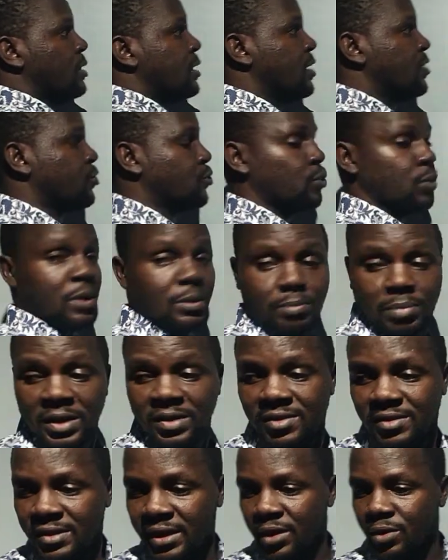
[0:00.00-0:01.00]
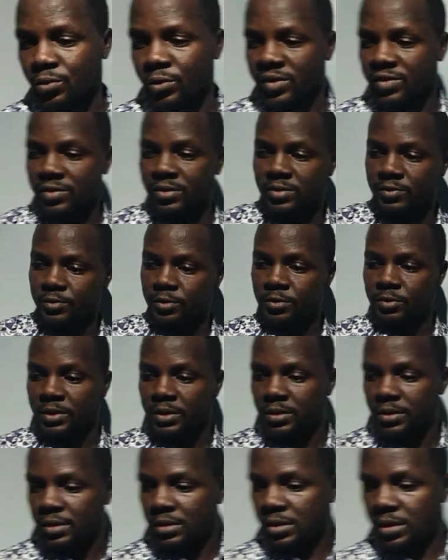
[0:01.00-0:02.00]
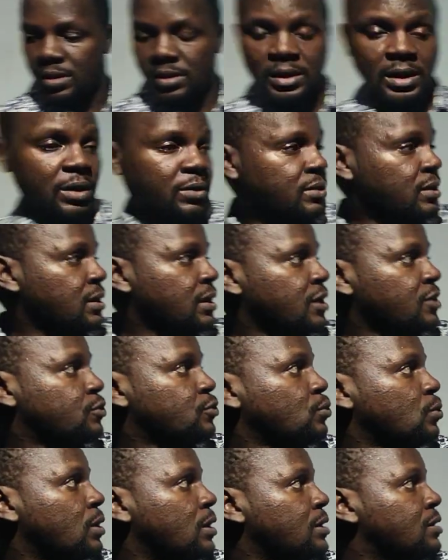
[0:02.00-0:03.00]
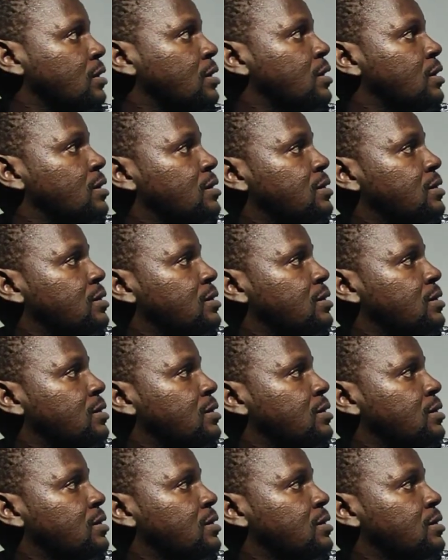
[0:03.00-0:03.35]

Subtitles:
the next one. Please check question for me. Now the next one,